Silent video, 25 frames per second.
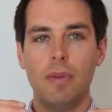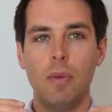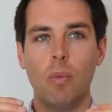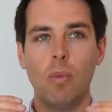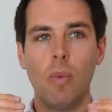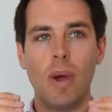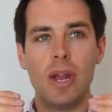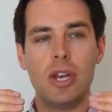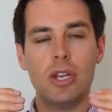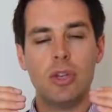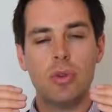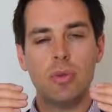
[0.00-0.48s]

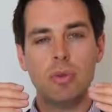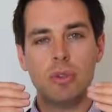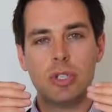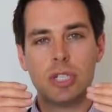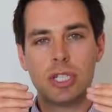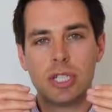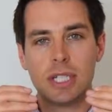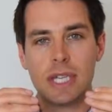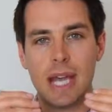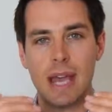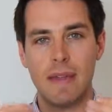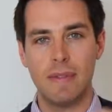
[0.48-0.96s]
When you
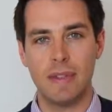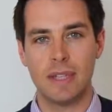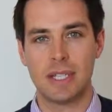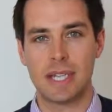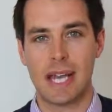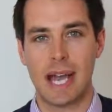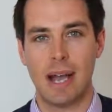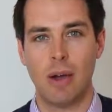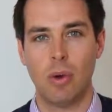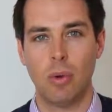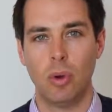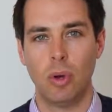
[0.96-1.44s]
set this
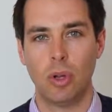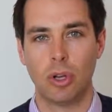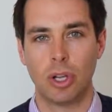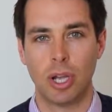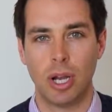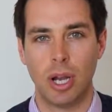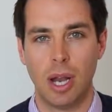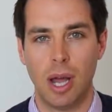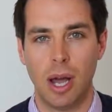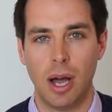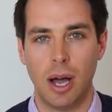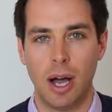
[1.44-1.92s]
Outlook
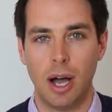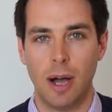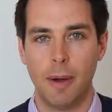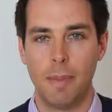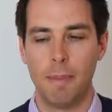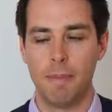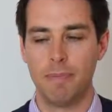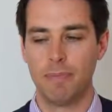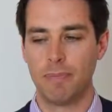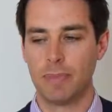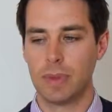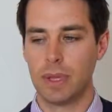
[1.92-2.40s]

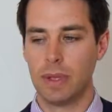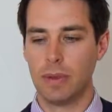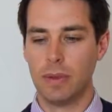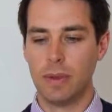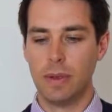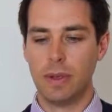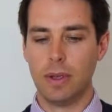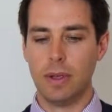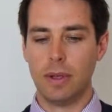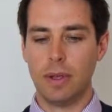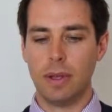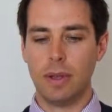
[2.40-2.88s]
alarm,
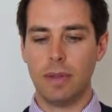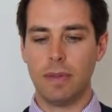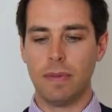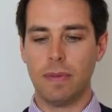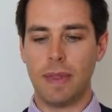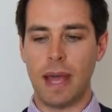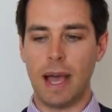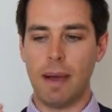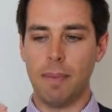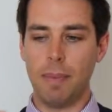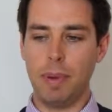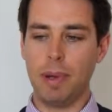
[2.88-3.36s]

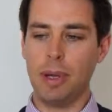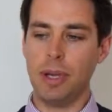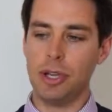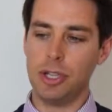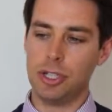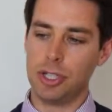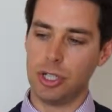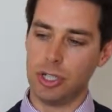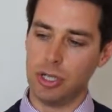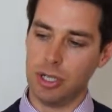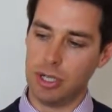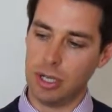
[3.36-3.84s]
that
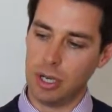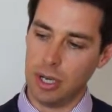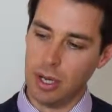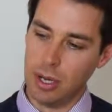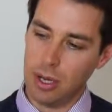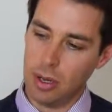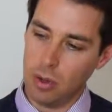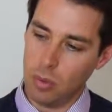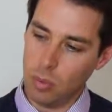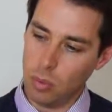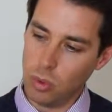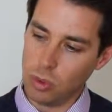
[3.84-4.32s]
person
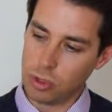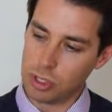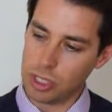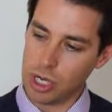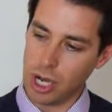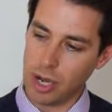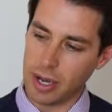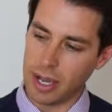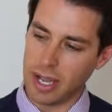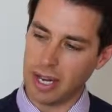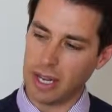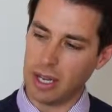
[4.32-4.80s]
will
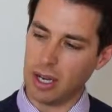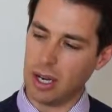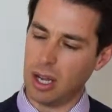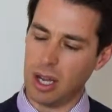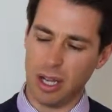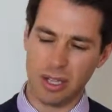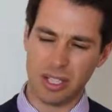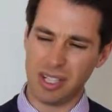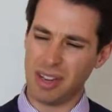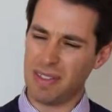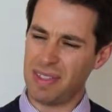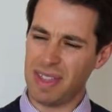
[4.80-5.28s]
start getting
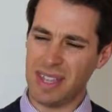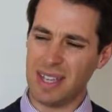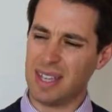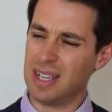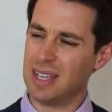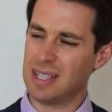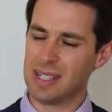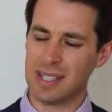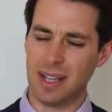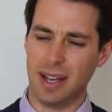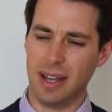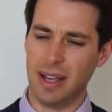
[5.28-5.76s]
alarms. I think
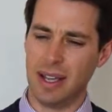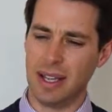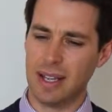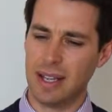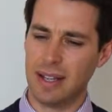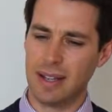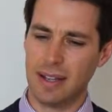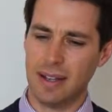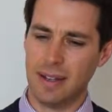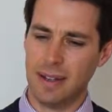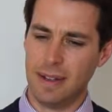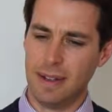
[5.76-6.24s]
it's
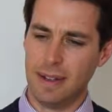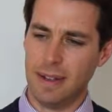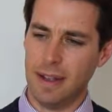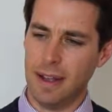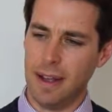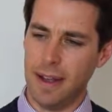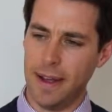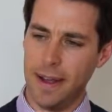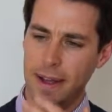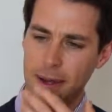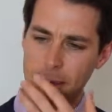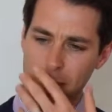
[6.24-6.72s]
like
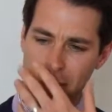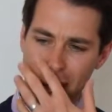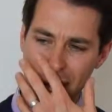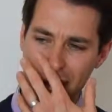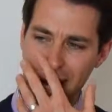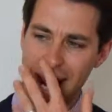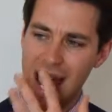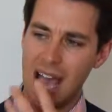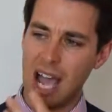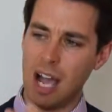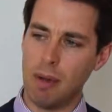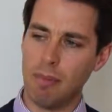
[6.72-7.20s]

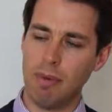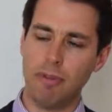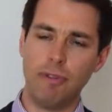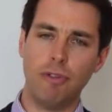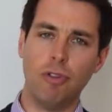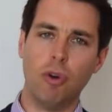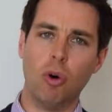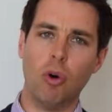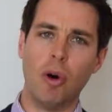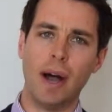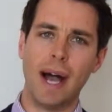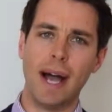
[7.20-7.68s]
an hour
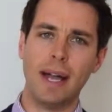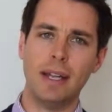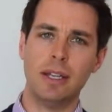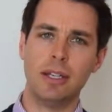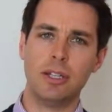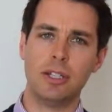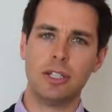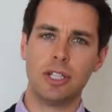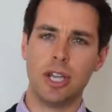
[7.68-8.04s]
beforehand.